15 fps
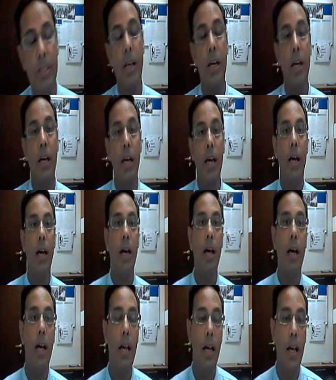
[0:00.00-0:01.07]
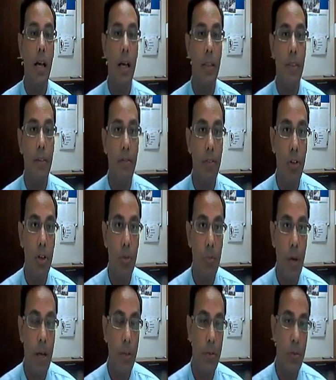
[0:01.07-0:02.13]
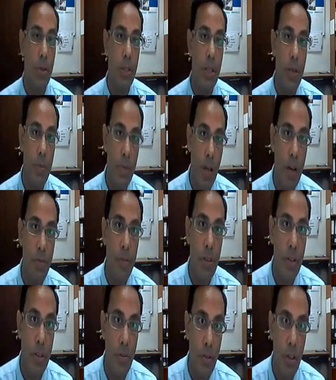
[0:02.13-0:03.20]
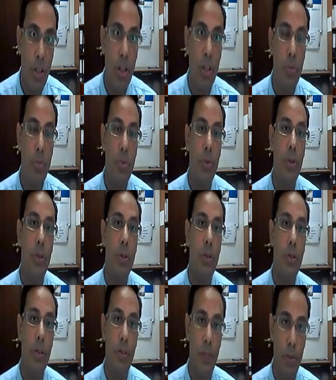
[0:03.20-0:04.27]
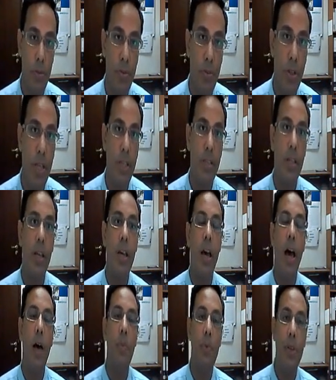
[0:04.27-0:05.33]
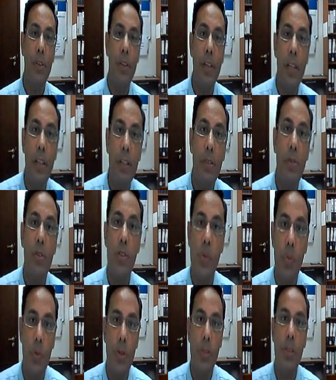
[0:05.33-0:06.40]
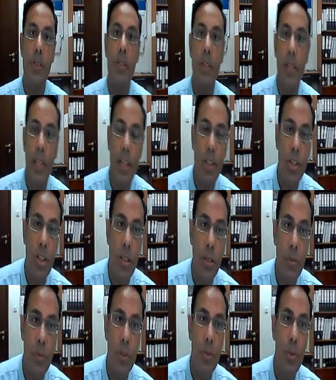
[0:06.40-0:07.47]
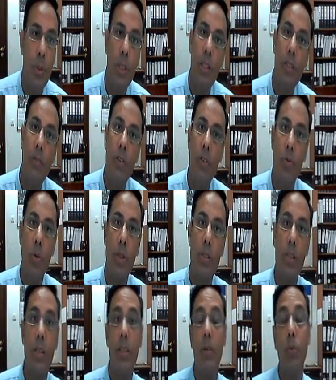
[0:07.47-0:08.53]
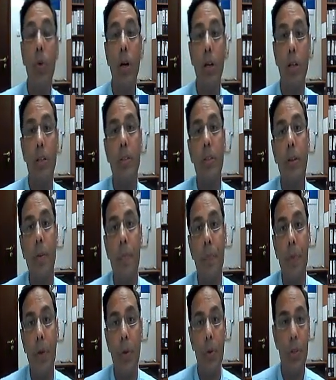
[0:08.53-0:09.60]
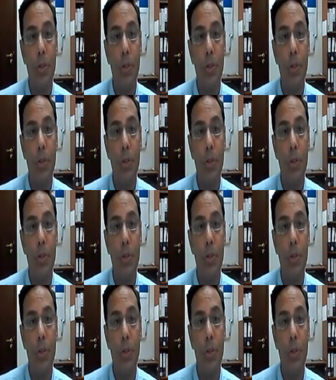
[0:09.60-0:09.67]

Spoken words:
which is the verb and what comes after the verb phrase. A predicate expresses the relation between individuals in the world,